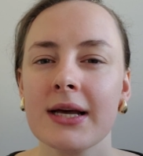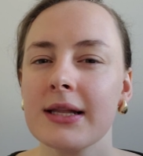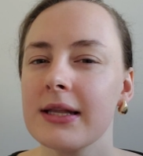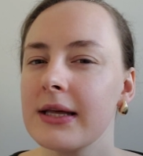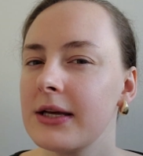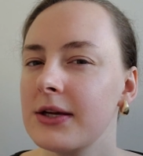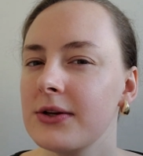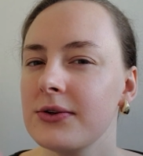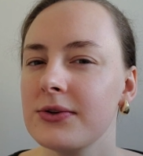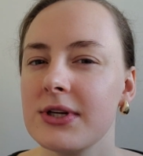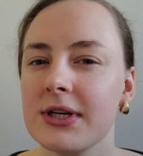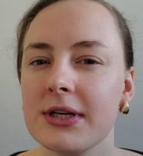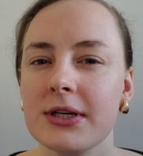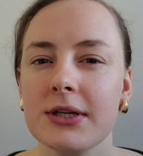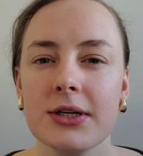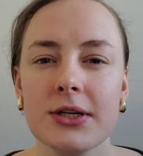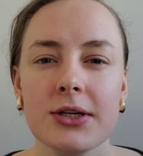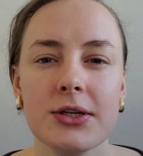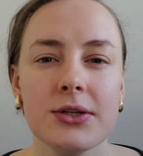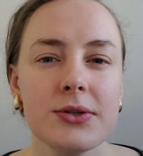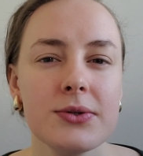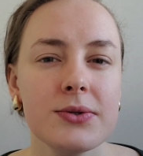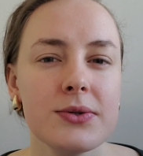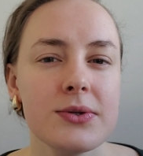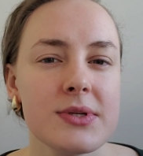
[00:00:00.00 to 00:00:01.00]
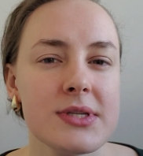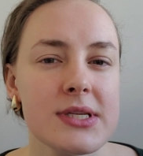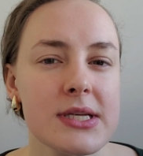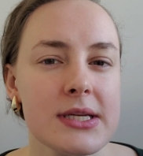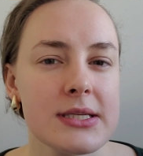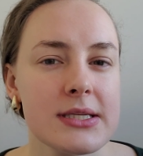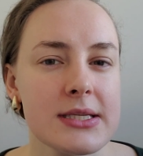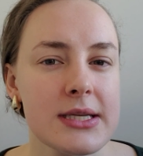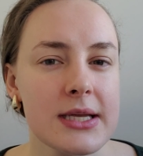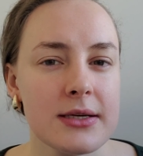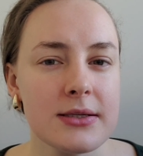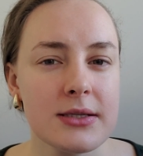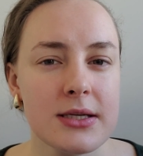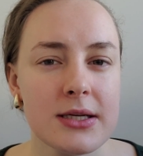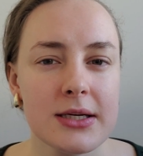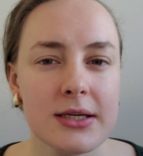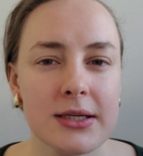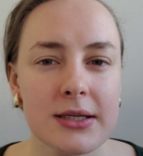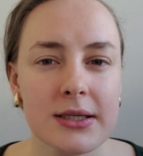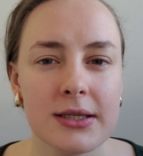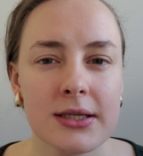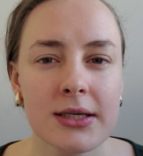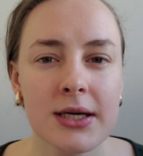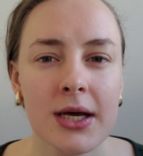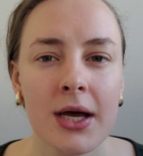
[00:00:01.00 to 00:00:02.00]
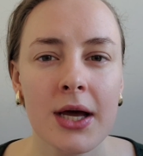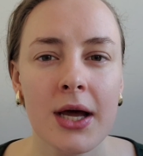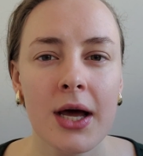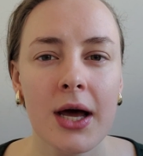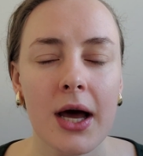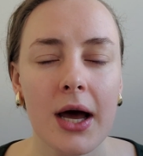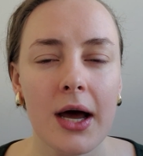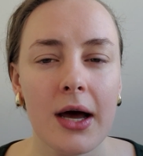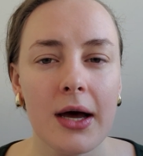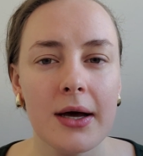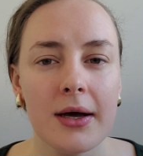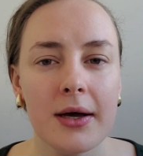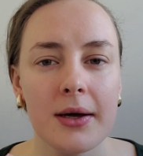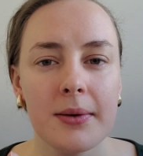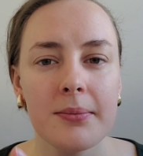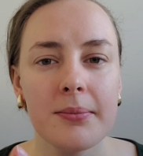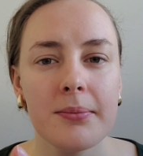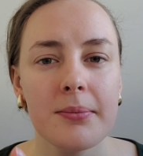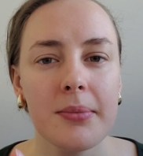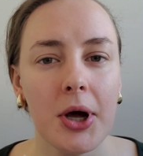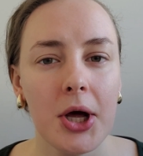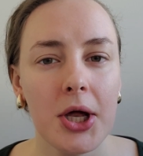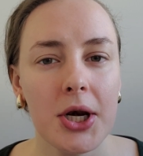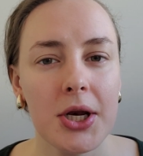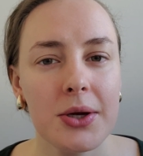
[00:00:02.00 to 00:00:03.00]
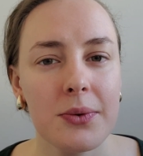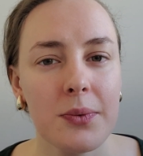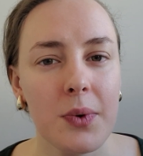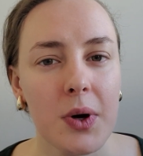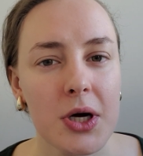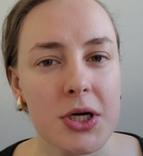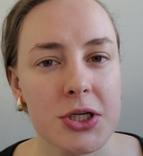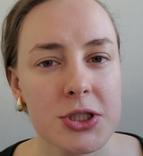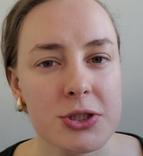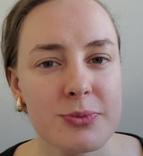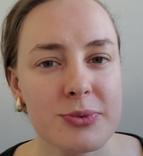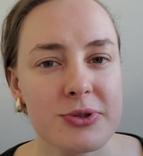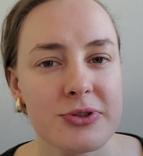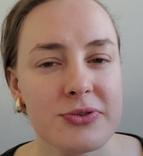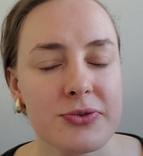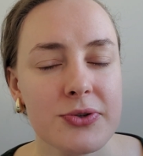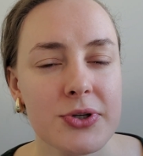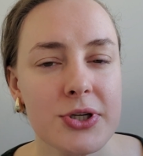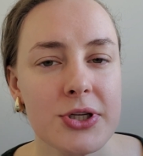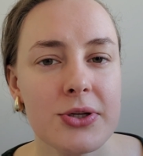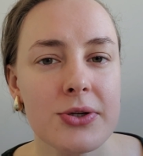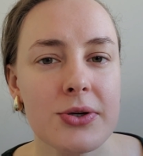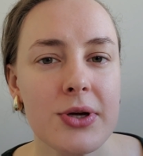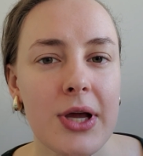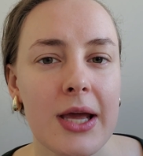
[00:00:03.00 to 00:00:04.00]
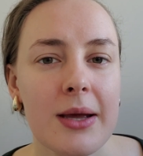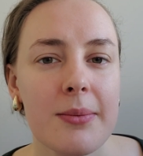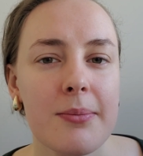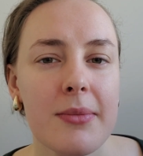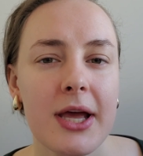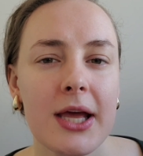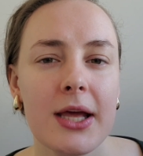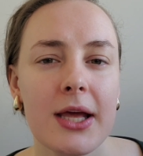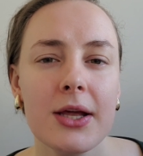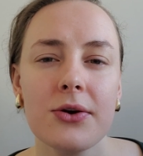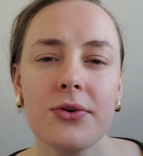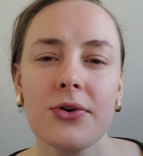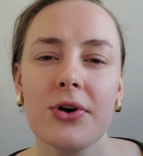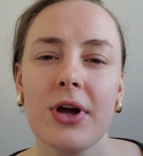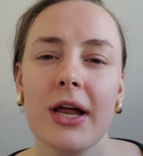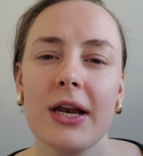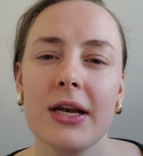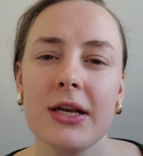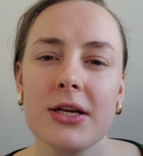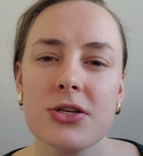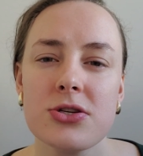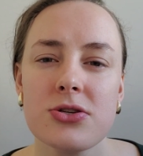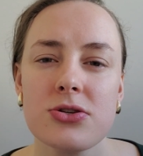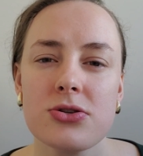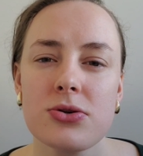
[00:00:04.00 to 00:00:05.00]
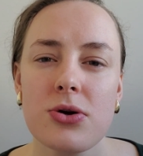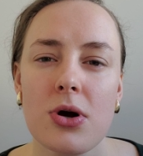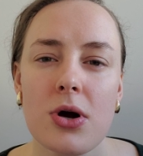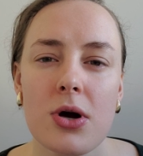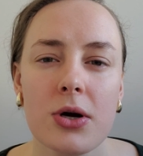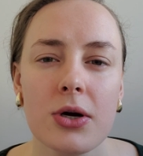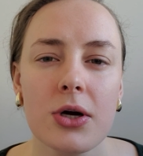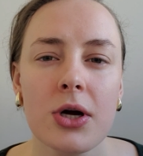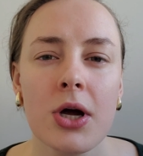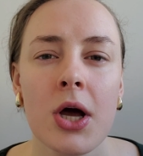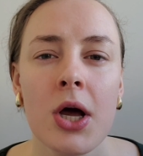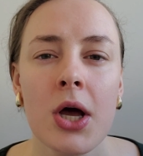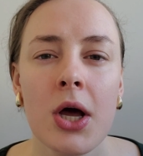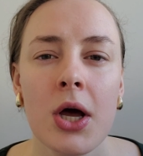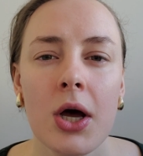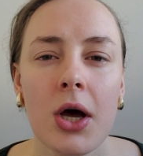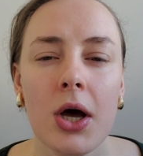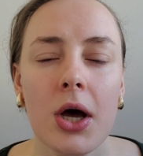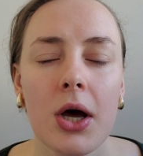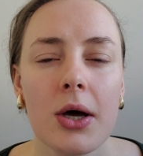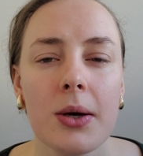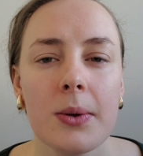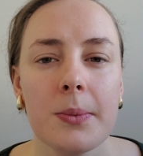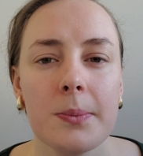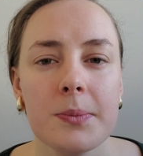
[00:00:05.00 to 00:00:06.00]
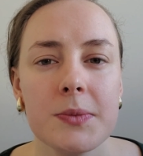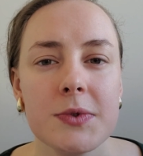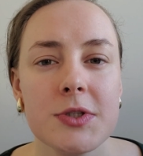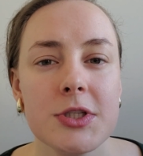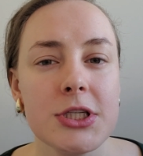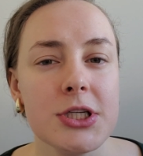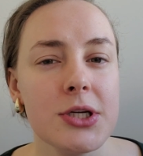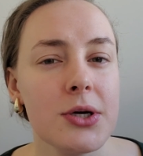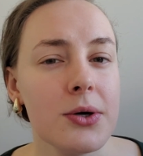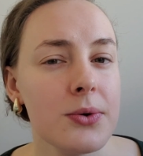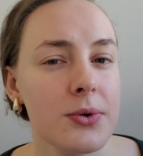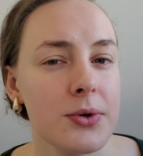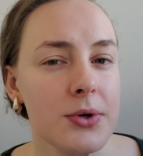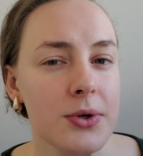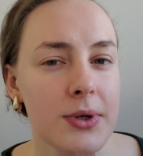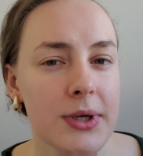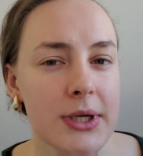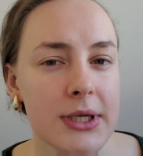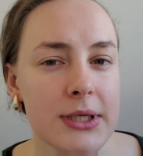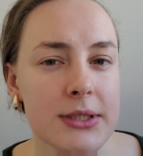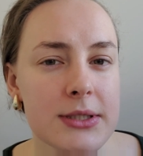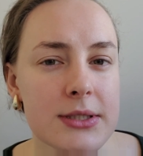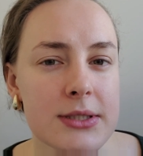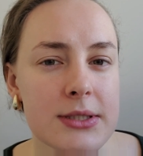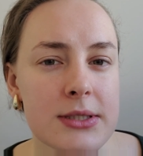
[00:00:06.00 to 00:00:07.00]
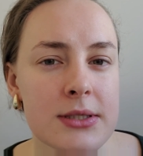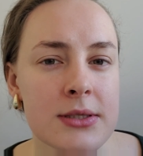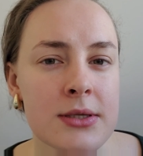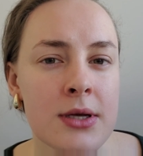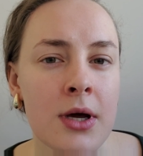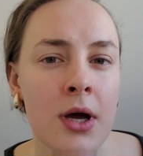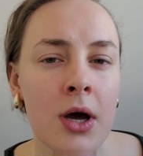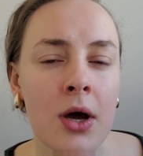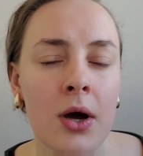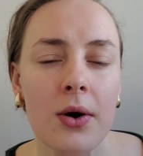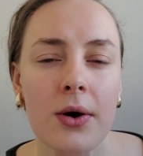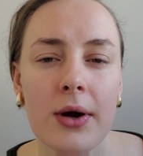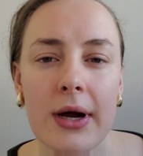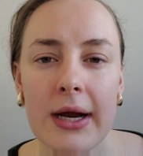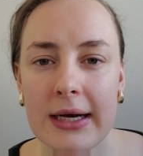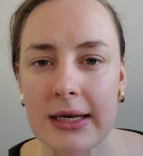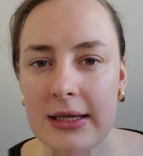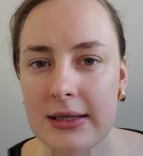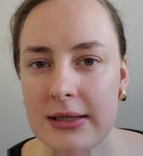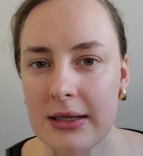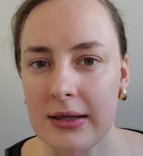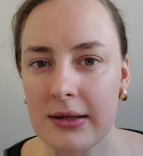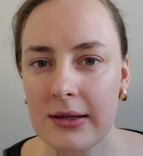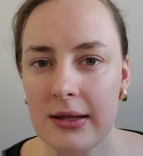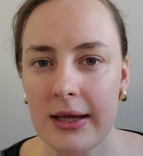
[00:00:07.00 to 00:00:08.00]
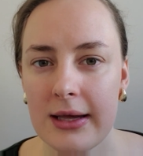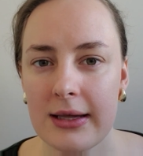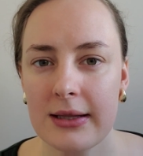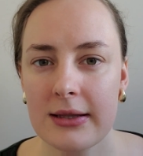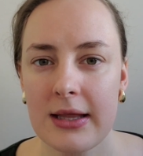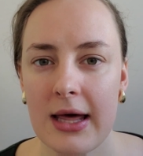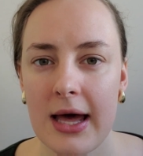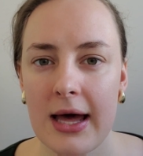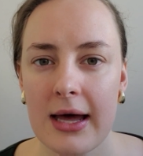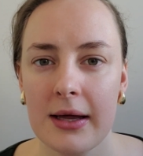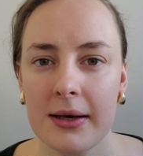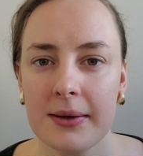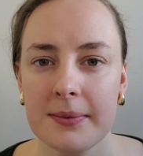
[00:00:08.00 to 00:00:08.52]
Like you didn't use a scented body wash before you came in, or any strong deodorants or anything like that.